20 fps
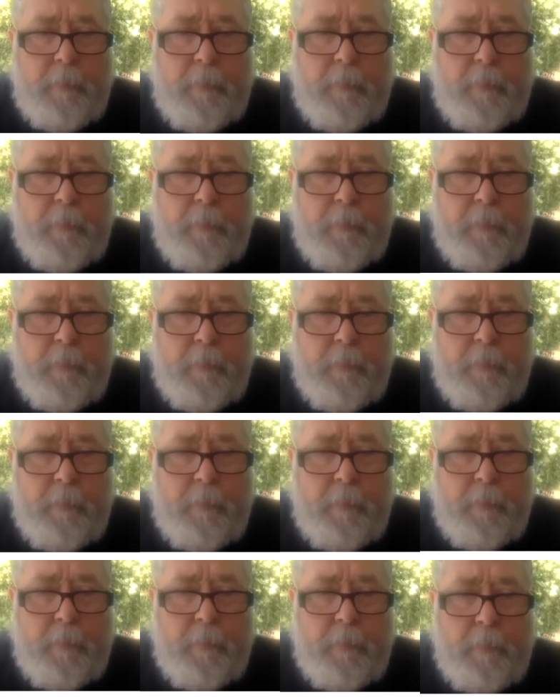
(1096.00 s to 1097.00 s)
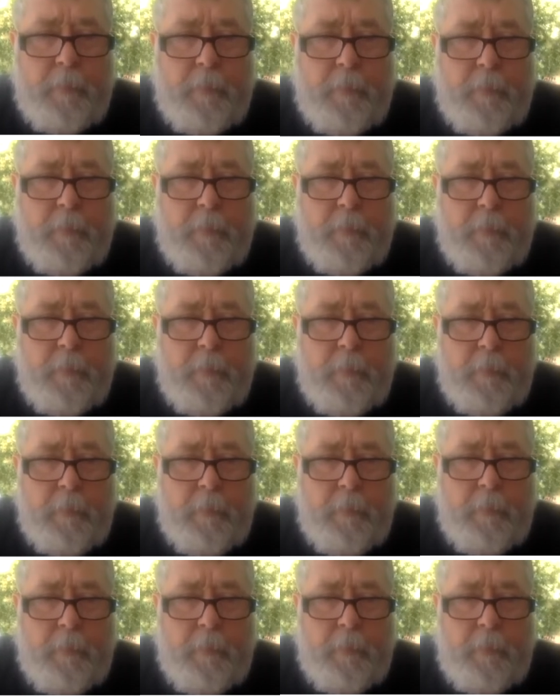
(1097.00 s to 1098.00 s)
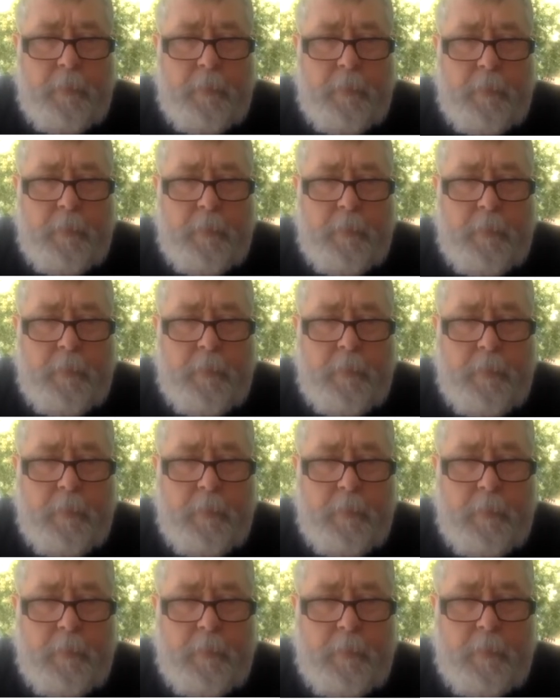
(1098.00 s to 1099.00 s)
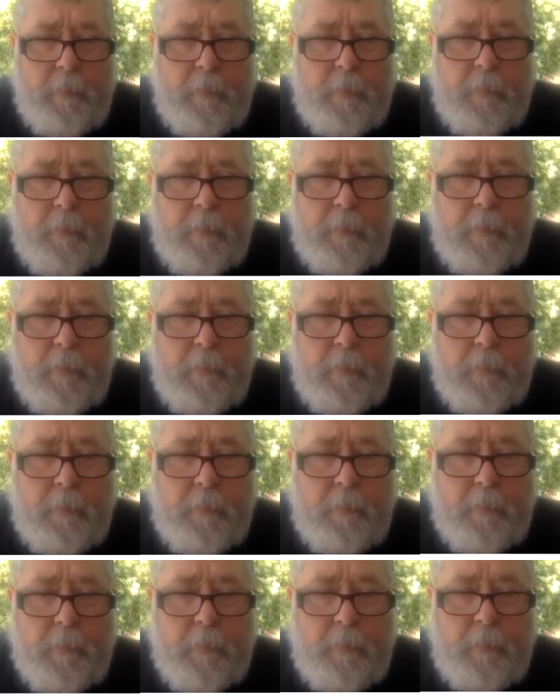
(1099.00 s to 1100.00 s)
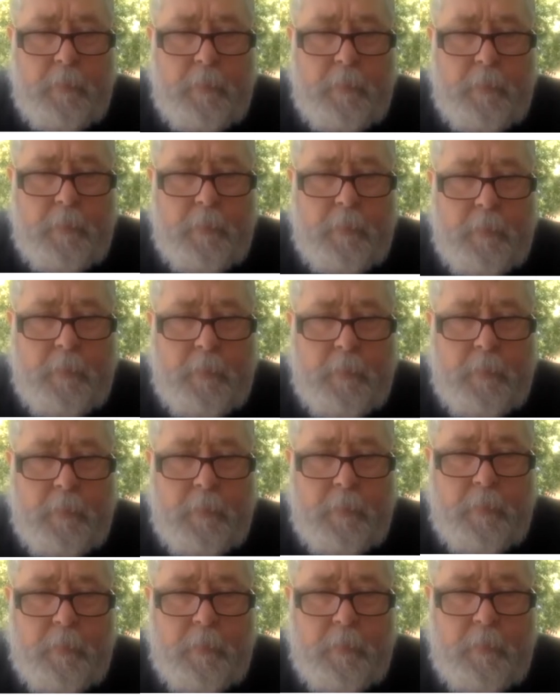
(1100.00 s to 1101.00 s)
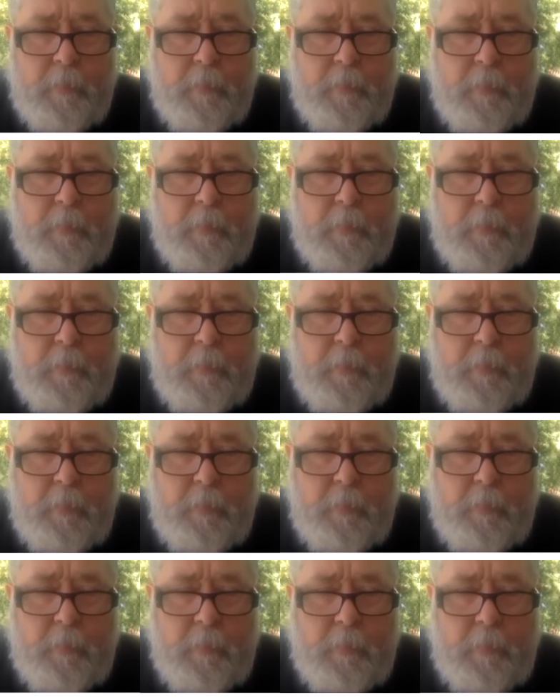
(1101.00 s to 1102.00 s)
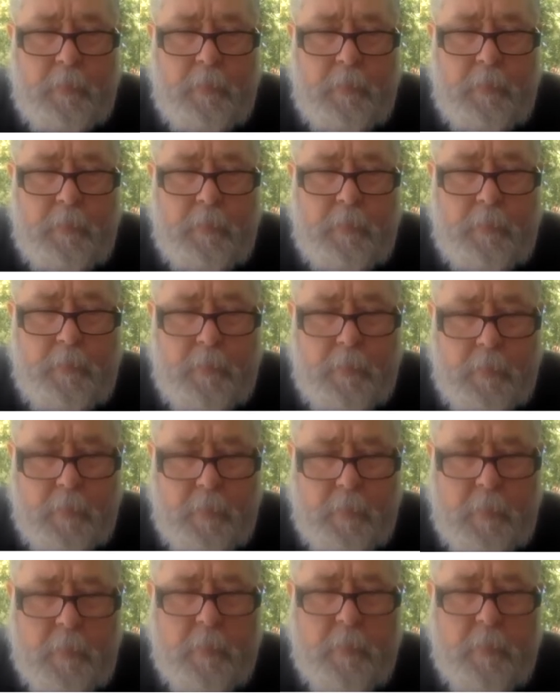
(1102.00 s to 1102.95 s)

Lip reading: [no speech]